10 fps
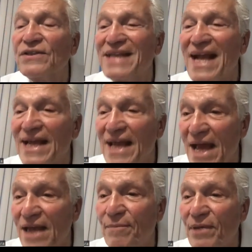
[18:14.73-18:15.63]
They
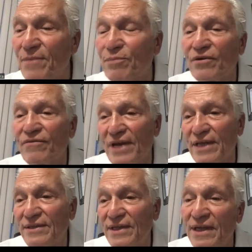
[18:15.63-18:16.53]
can be
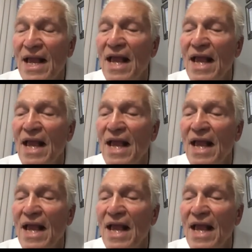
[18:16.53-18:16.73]
prevented,